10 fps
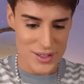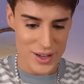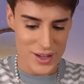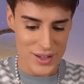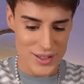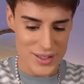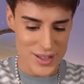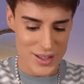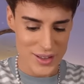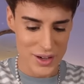Like, isn't
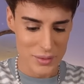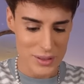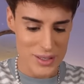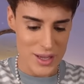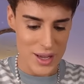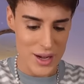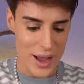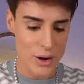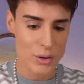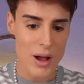that a little bit sad?
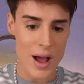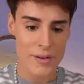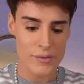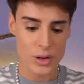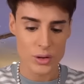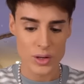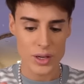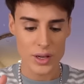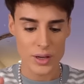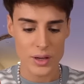I don't have a
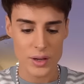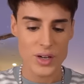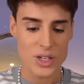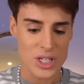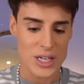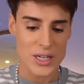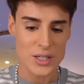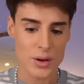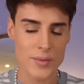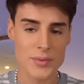cookie sheet,
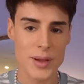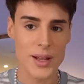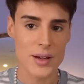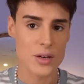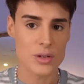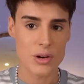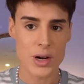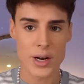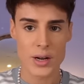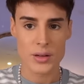so I have to make it in a
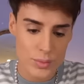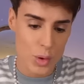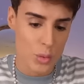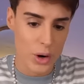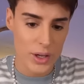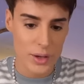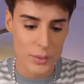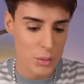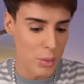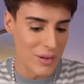tray. We're working
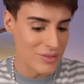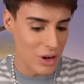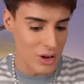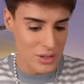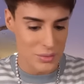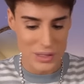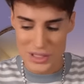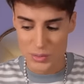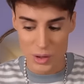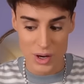with what we've got,
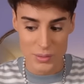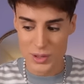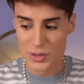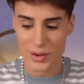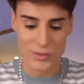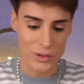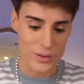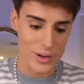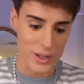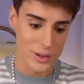which we're gonna be doing
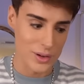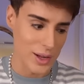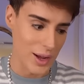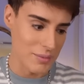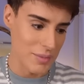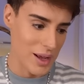for a long time.